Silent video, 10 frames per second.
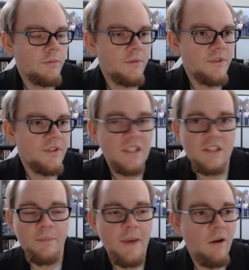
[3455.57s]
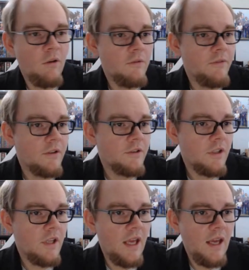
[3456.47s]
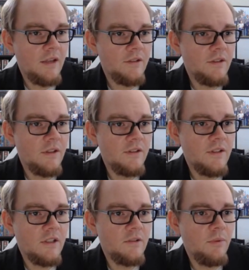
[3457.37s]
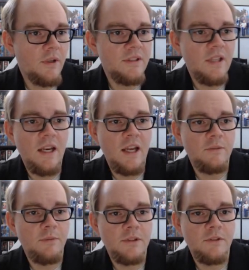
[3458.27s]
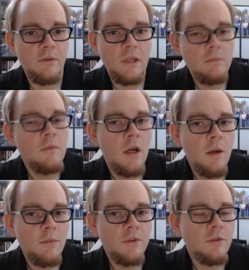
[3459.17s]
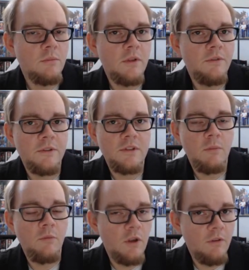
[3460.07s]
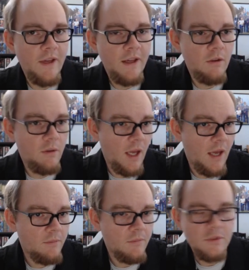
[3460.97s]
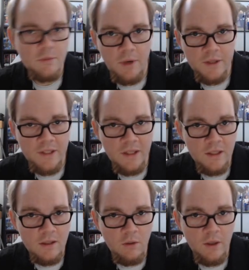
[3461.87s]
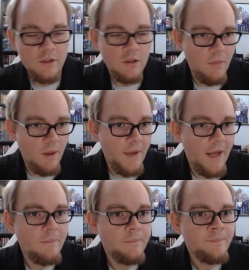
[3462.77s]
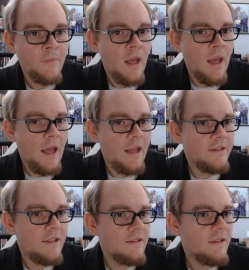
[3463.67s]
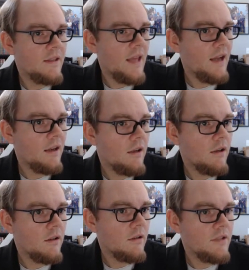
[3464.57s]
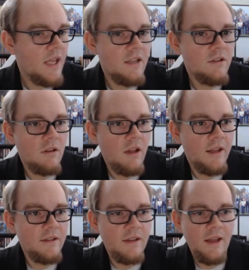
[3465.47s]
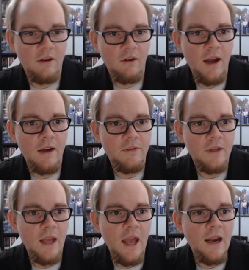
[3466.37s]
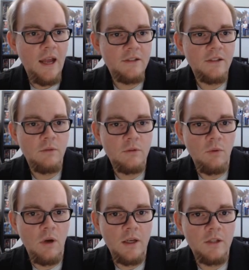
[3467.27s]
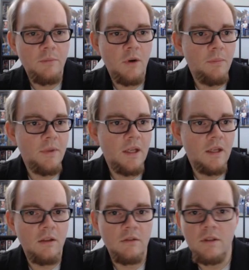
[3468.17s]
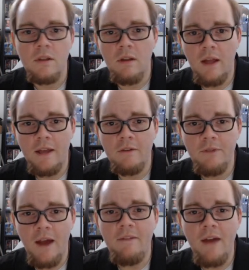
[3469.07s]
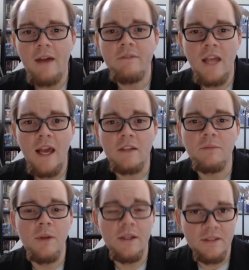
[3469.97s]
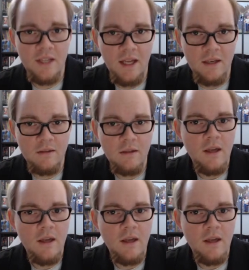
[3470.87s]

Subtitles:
6th power function, kx to the 6th plus 10x plus 3, presumably for some real value k. I should probably say that in the question, my bad. And it says that that tangent line to that graph at x equals 1 is perpendicular to the line 5/2 x plus 10.